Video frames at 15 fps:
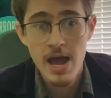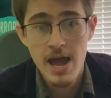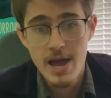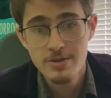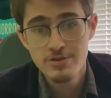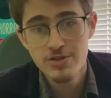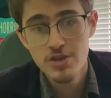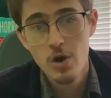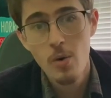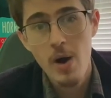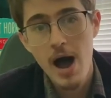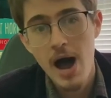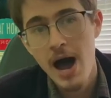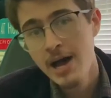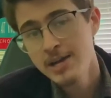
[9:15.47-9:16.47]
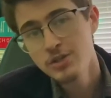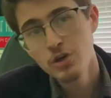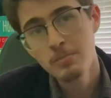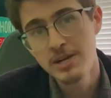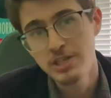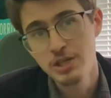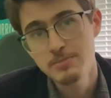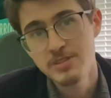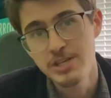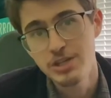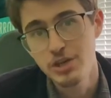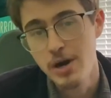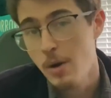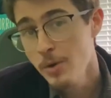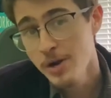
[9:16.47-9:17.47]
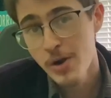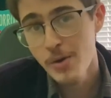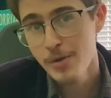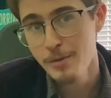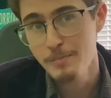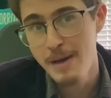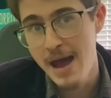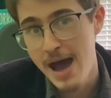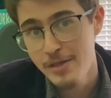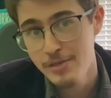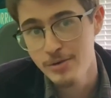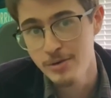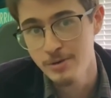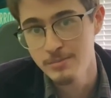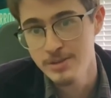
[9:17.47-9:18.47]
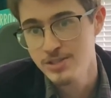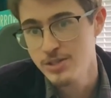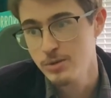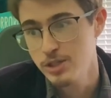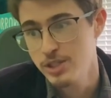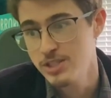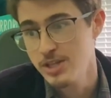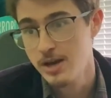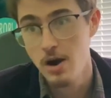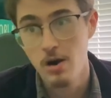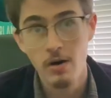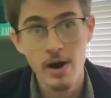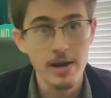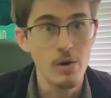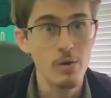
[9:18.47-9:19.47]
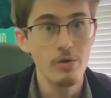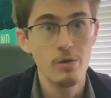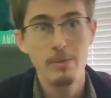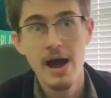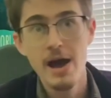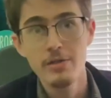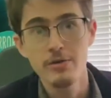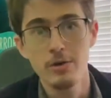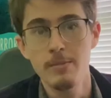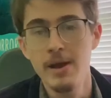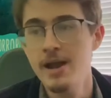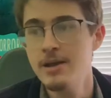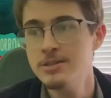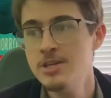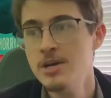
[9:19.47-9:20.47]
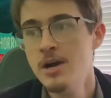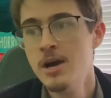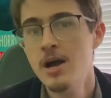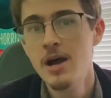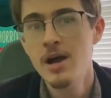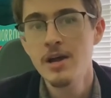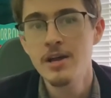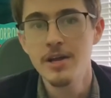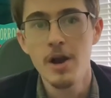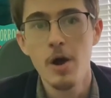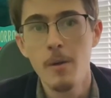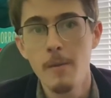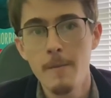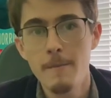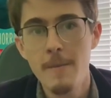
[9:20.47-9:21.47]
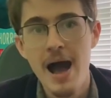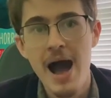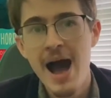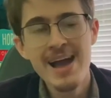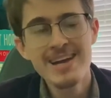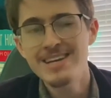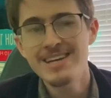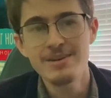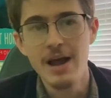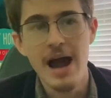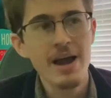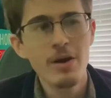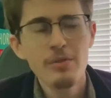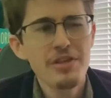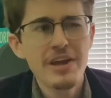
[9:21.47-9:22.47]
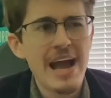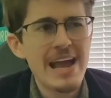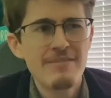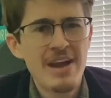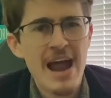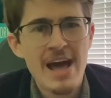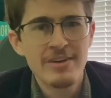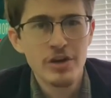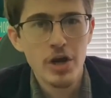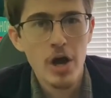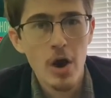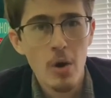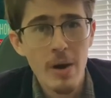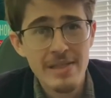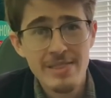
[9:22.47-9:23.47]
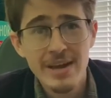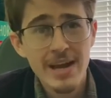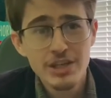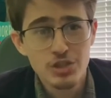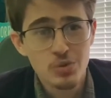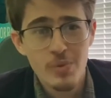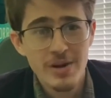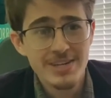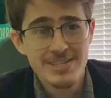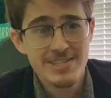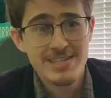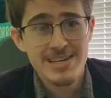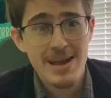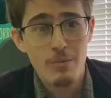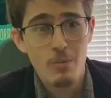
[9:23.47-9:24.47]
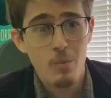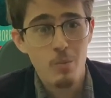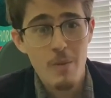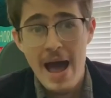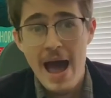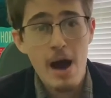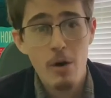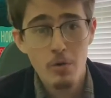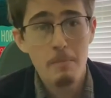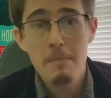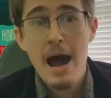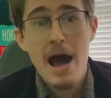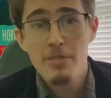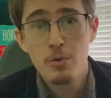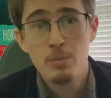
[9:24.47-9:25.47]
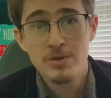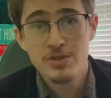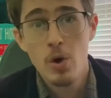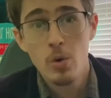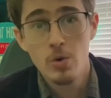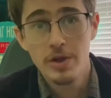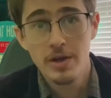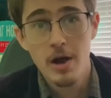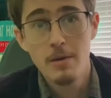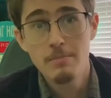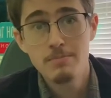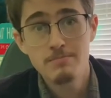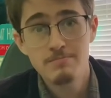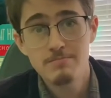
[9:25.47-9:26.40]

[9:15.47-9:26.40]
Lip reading: And so I told my gym teacher, I want to go to the bathroom. And so she's like, all right, go to the bathroom. And you know, I don't think I even had to go. I think I just wanted to see how the bathroom was holding up,